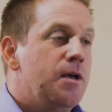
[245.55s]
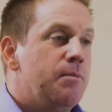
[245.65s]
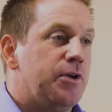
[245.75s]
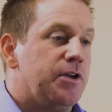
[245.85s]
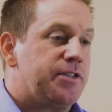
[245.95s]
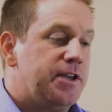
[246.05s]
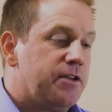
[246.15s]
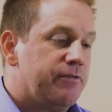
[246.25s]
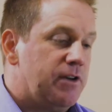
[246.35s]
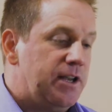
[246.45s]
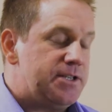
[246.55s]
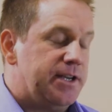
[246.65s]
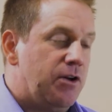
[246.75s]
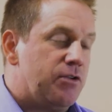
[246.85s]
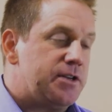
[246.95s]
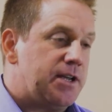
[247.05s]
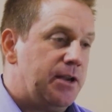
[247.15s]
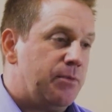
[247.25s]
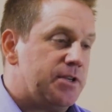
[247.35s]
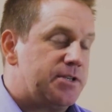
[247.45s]
but you're thinking of releasing it on a
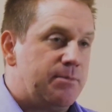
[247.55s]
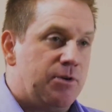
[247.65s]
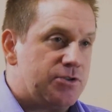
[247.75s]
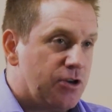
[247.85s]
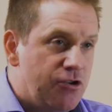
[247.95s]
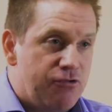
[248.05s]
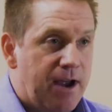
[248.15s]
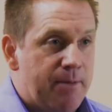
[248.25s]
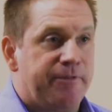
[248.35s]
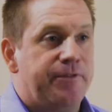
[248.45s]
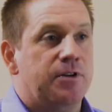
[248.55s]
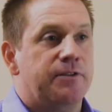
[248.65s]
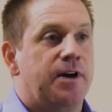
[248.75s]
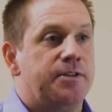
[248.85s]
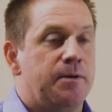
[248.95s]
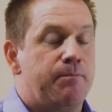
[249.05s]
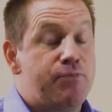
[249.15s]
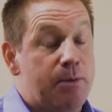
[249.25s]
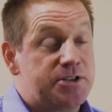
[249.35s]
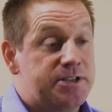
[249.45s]
date when the cinemas are crammed full of other,
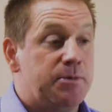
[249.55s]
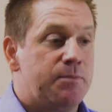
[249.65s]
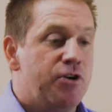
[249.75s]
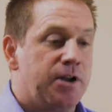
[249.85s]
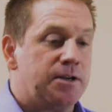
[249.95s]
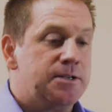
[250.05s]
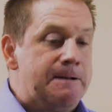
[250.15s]
perhaps similar product,